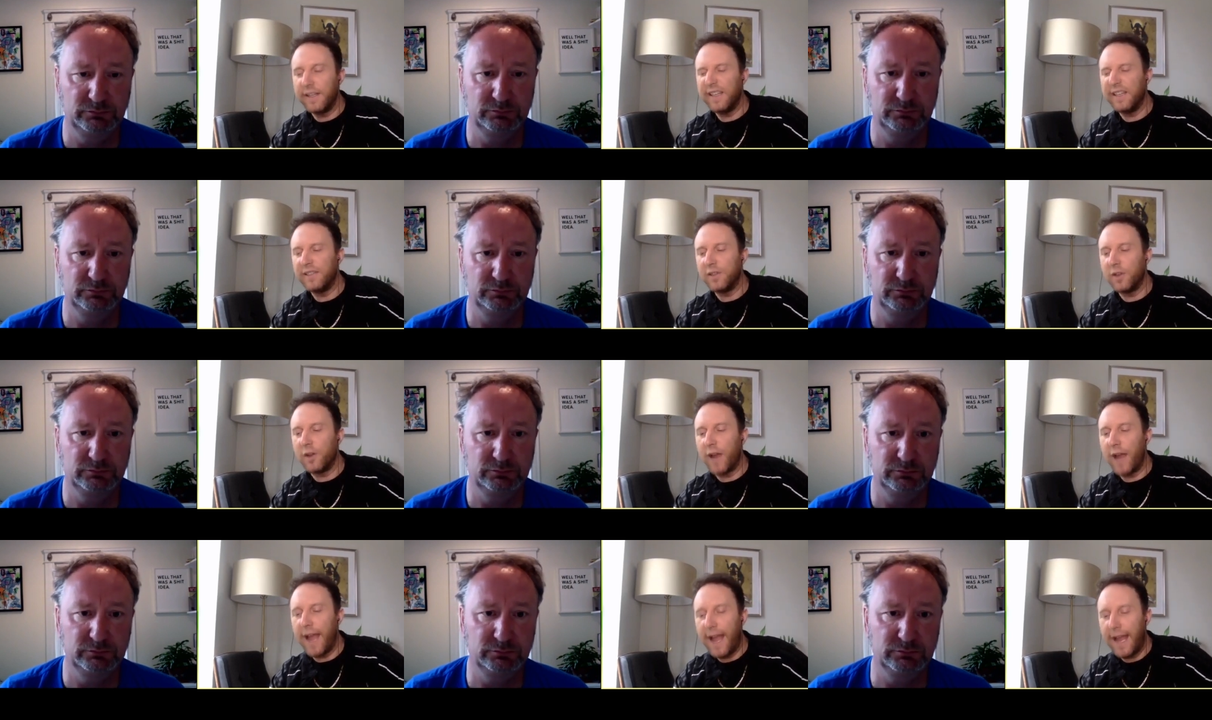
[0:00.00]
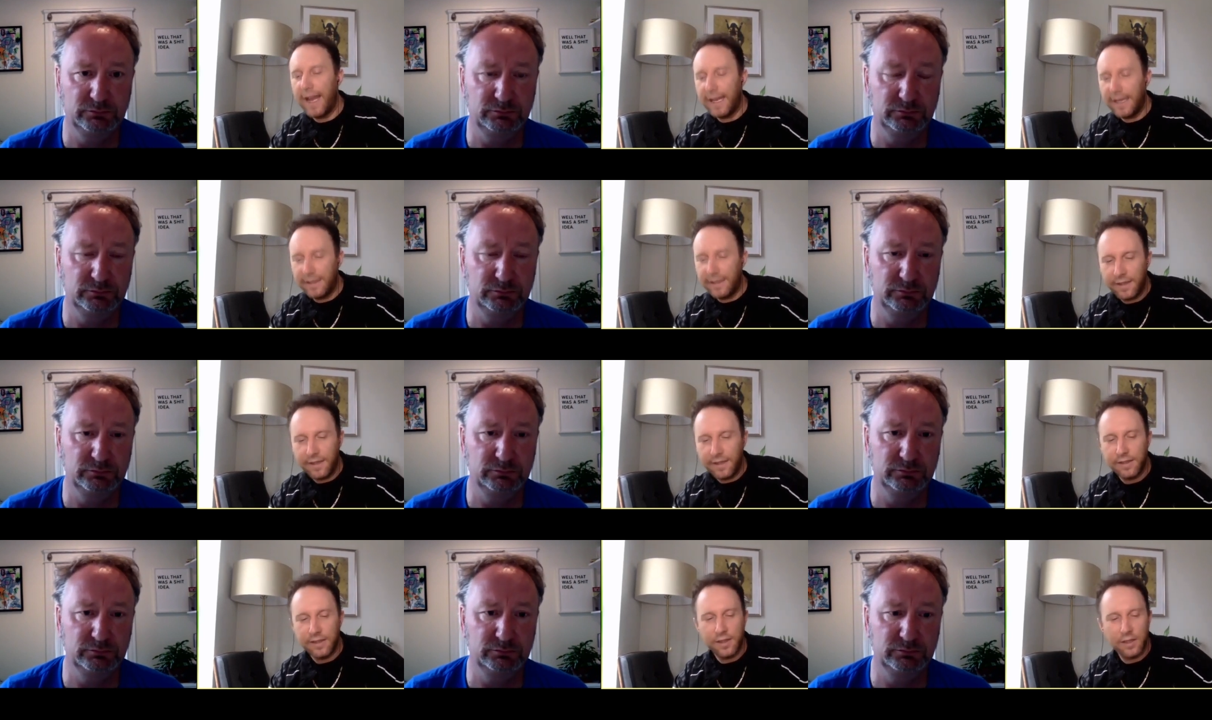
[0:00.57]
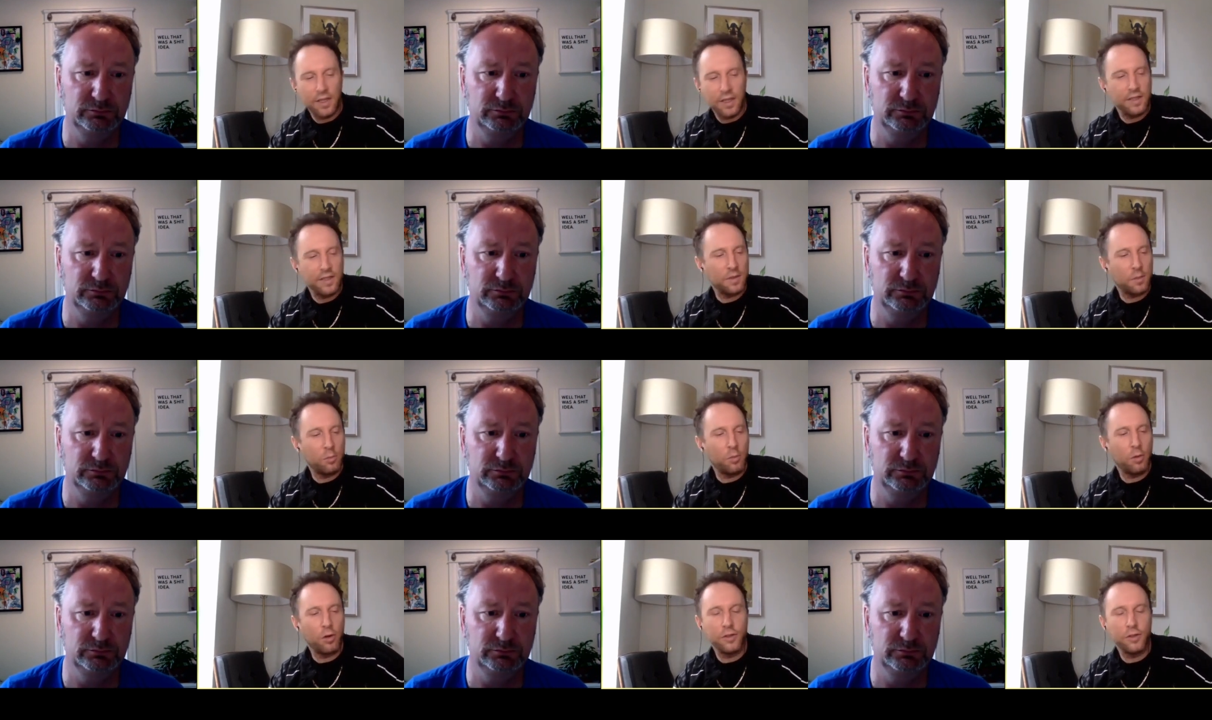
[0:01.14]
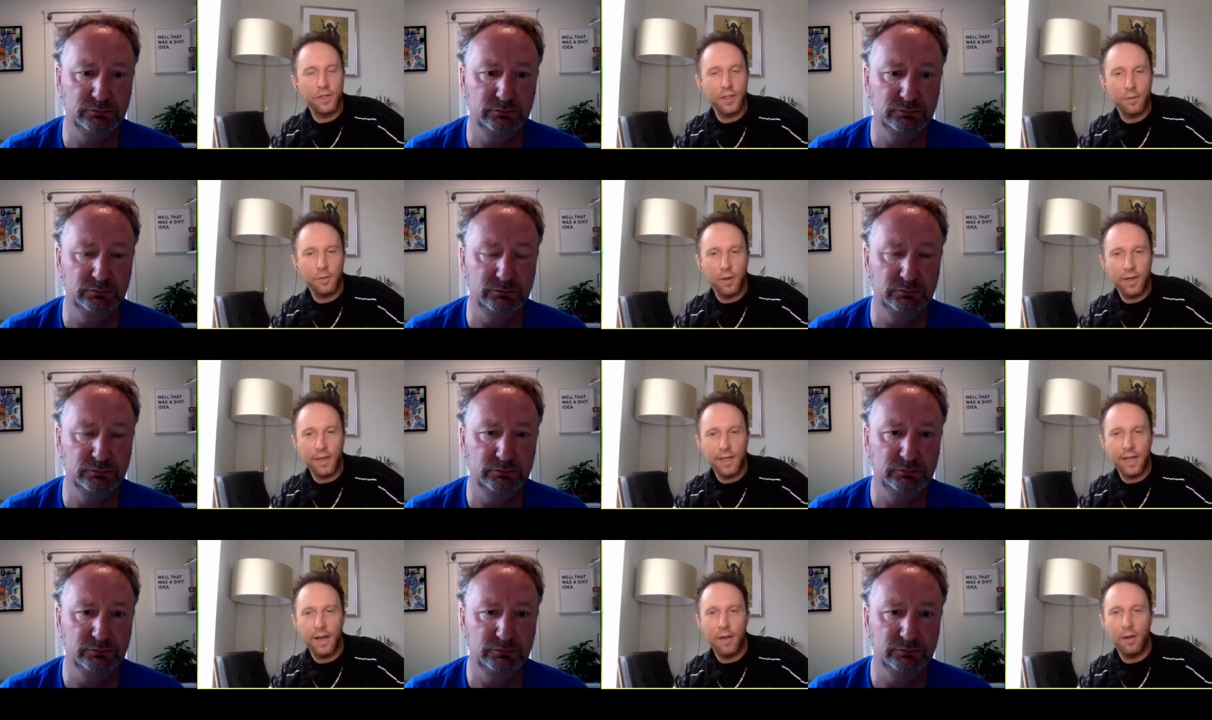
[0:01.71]
Speaker 1: Is there anything that is emerging
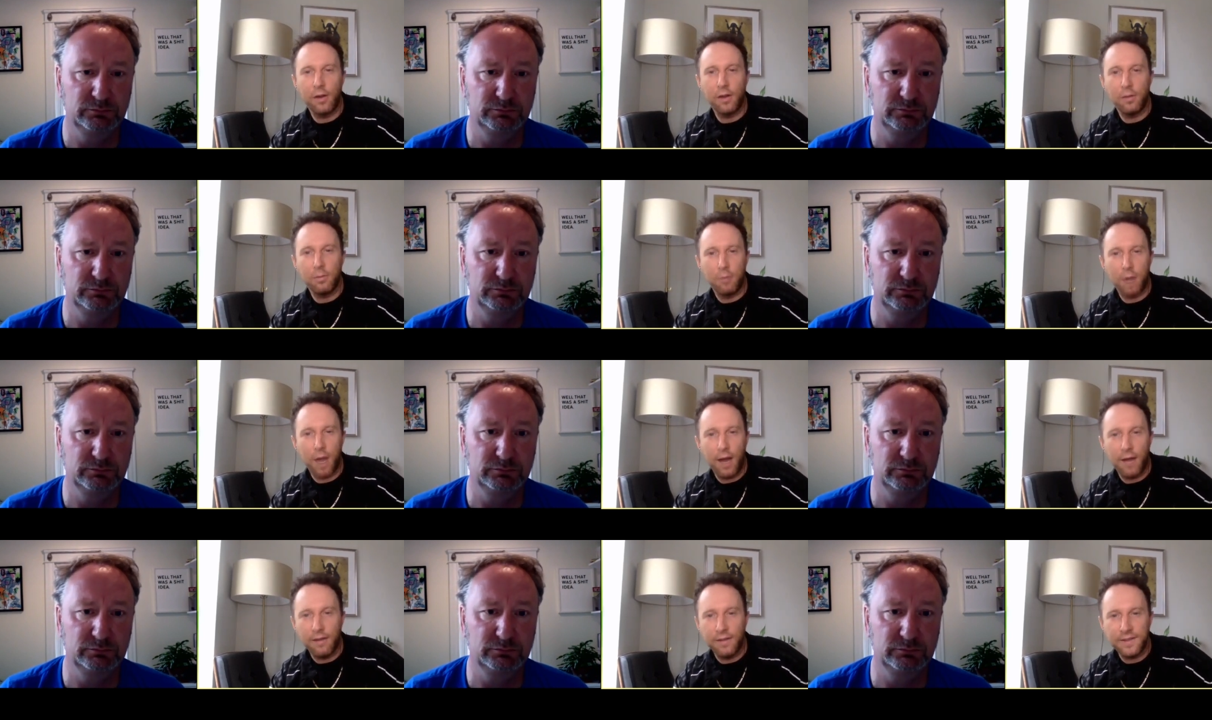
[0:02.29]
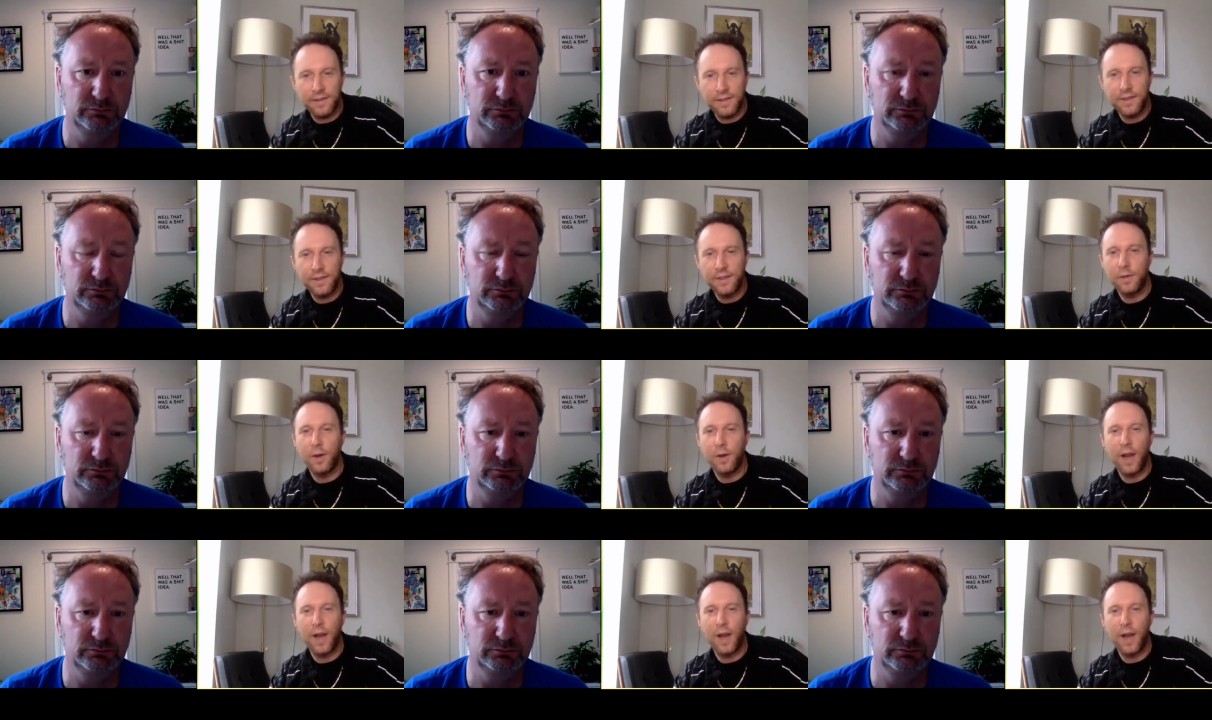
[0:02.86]
right now on a policy or